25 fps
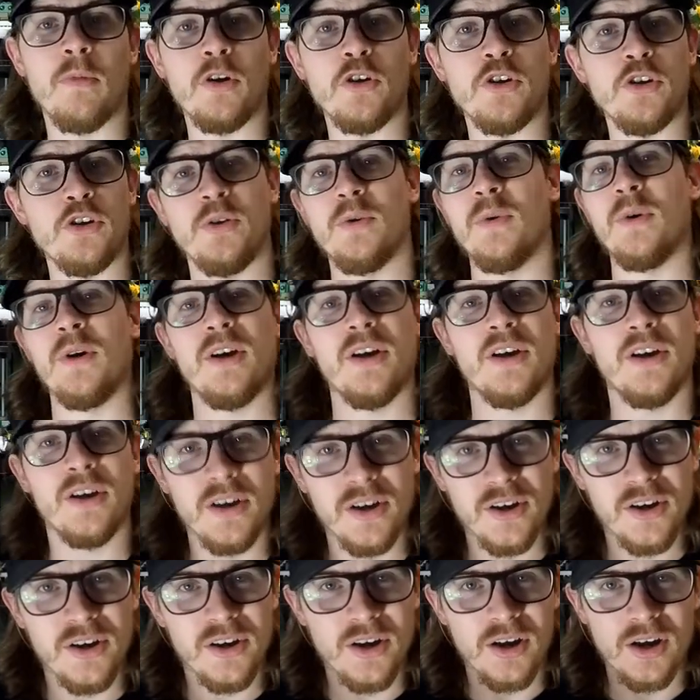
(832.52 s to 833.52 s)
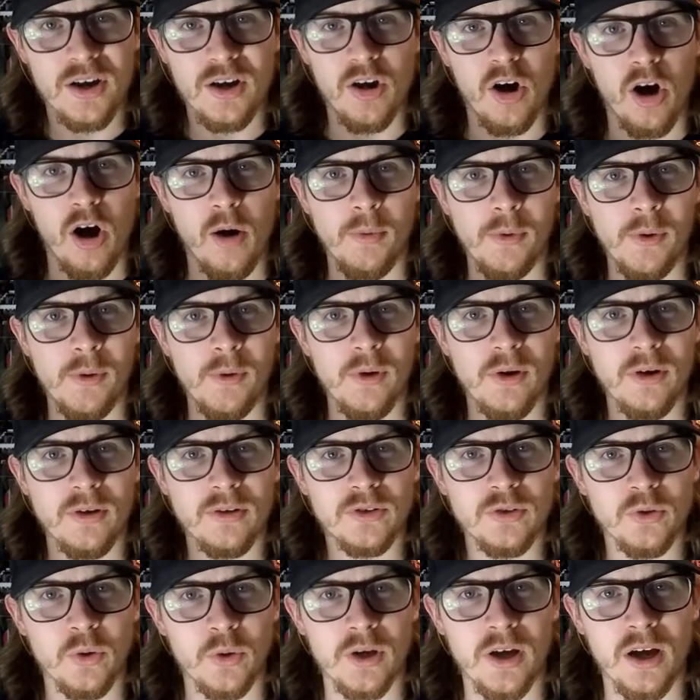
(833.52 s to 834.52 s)
new uh, car boot
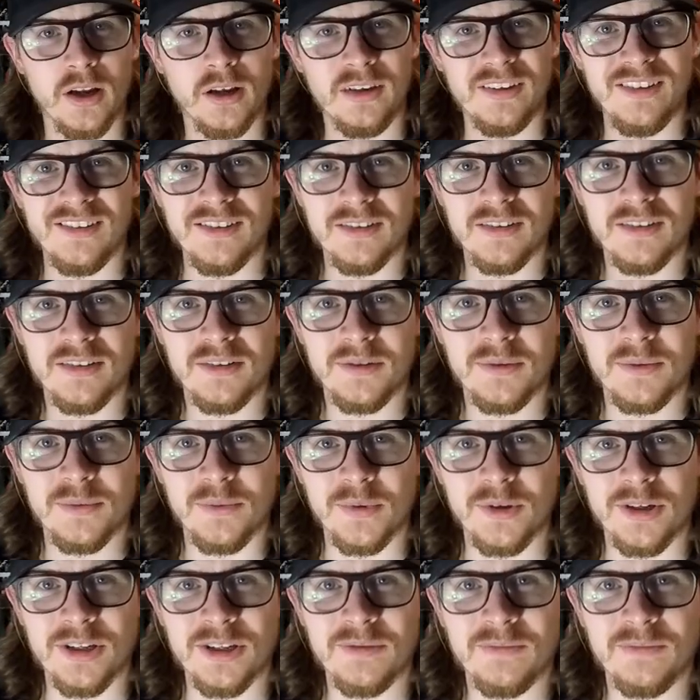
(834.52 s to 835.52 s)
toy hunting wallet.